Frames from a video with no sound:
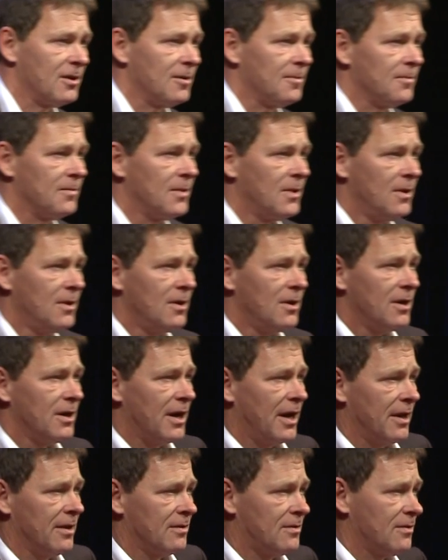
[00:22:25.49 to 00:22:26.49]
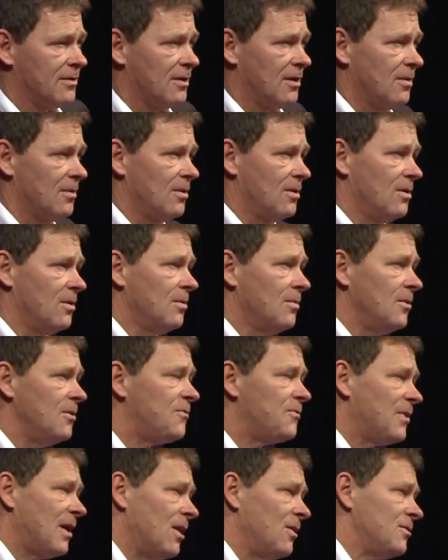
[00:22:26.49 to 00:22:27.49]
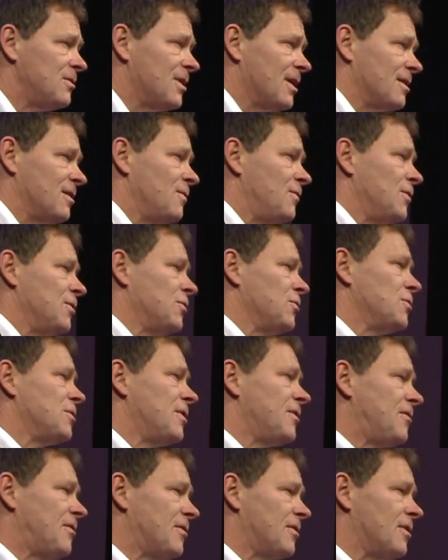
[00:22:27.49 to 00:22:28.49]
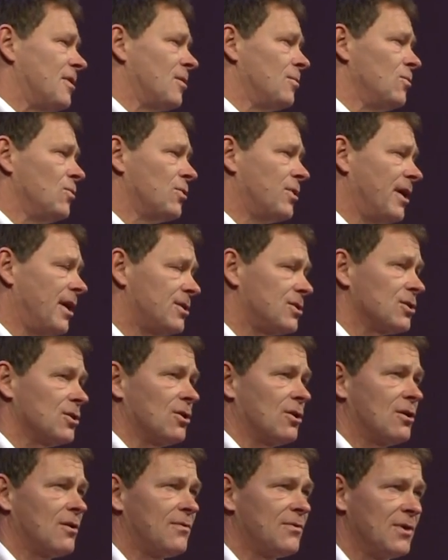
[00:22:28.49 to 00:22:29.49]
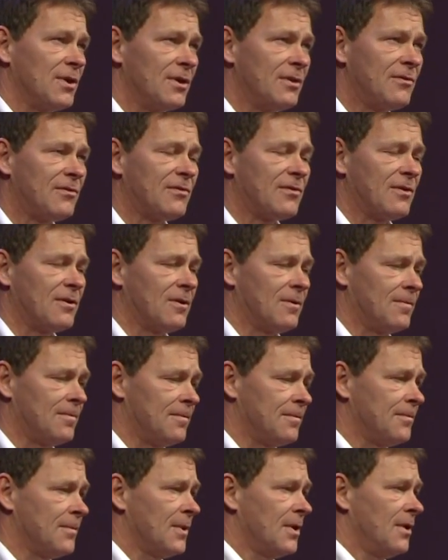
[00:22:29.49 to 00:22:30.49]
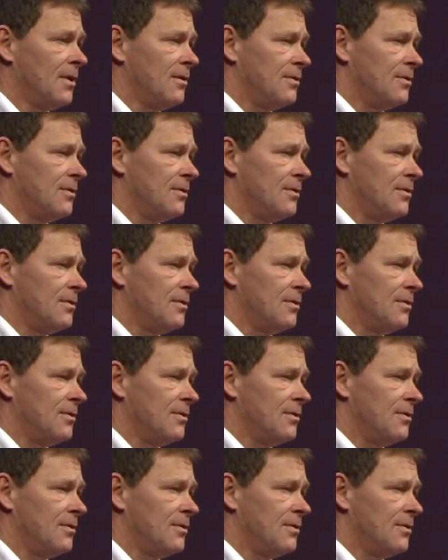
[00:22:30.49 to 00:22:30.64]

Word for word: Um, and uh, we found that if you do this, um, you catch a lot of things um,